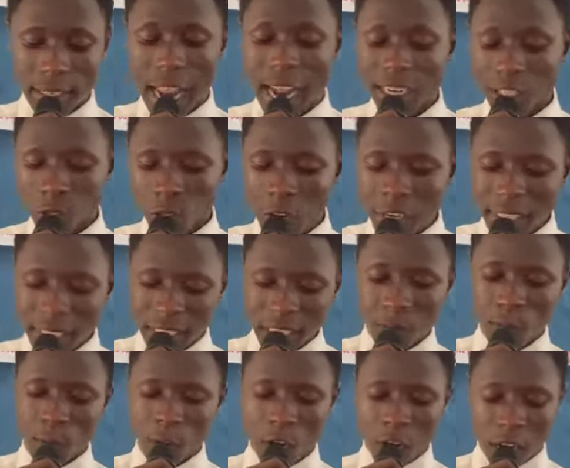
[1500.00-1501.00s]
traditional
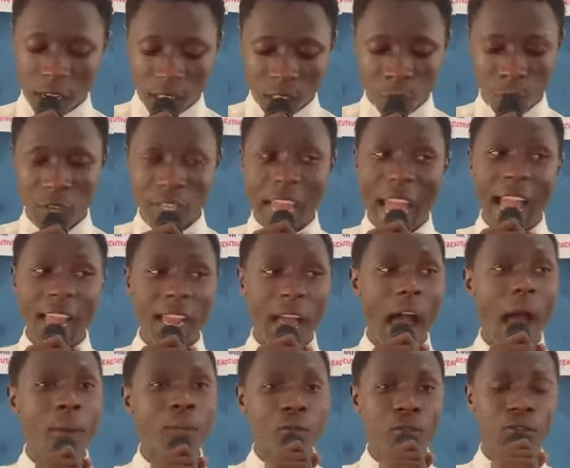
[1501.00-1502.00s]
teaching methodology, which I
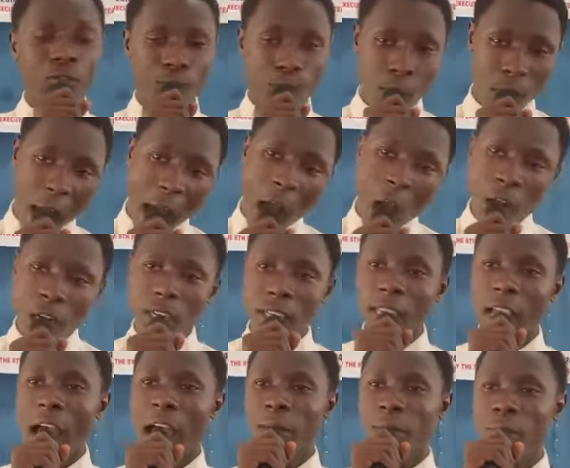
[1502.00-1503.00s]
am
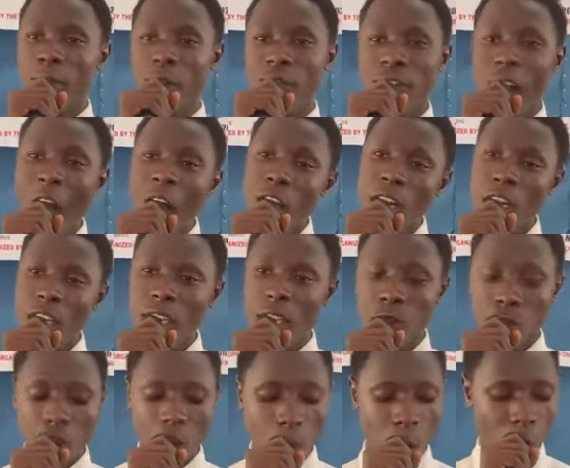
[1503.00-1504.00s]
proudly and profoundly
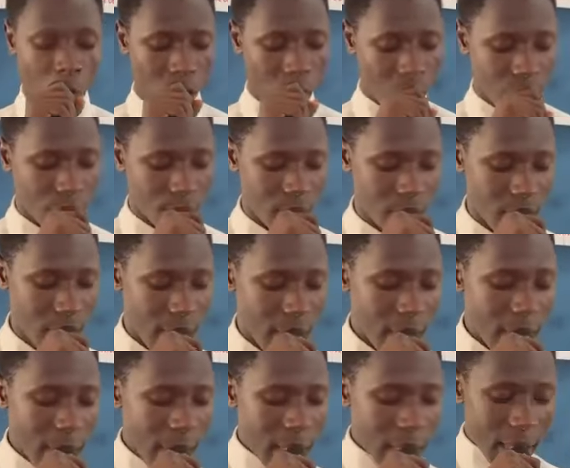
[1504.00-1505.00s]
in support of,
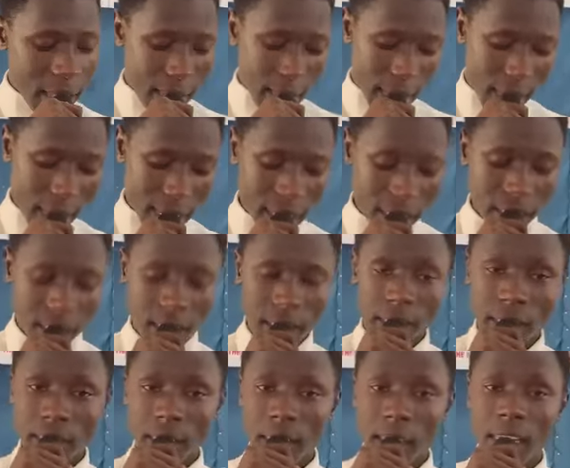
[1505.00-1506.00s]
it
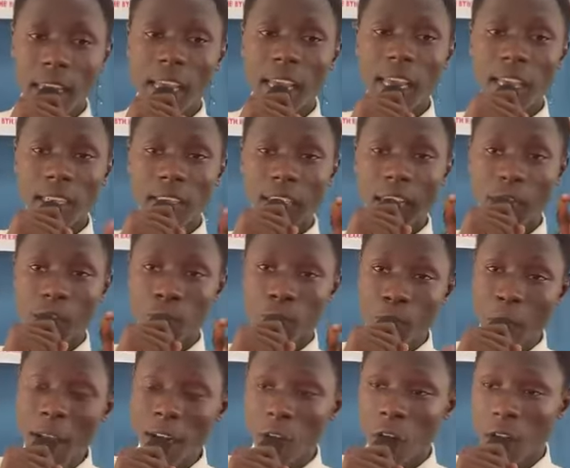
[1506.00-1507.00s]
is a
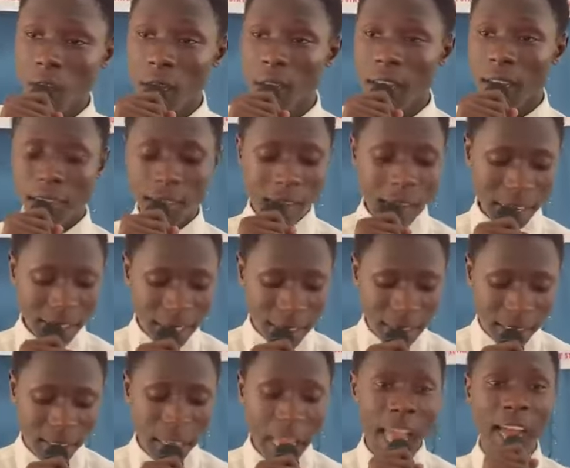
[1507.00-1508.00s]
method
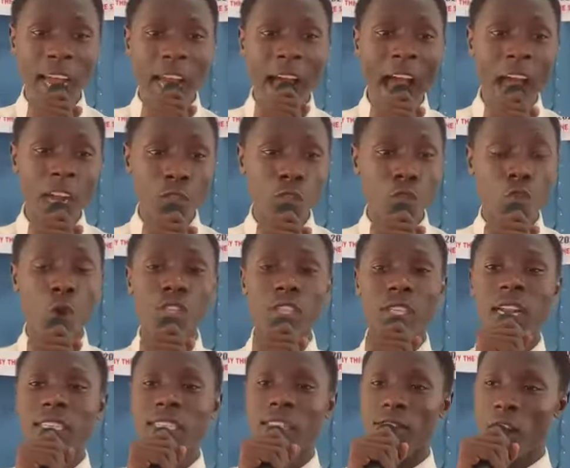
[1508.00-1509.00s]
that enhances
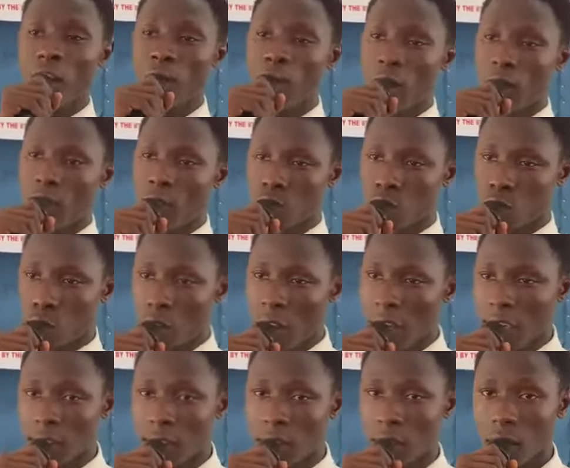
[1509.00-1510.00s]
social development of a
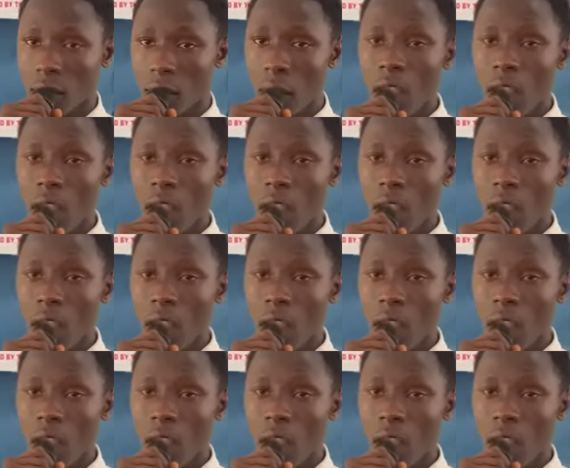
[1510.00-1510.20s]
student.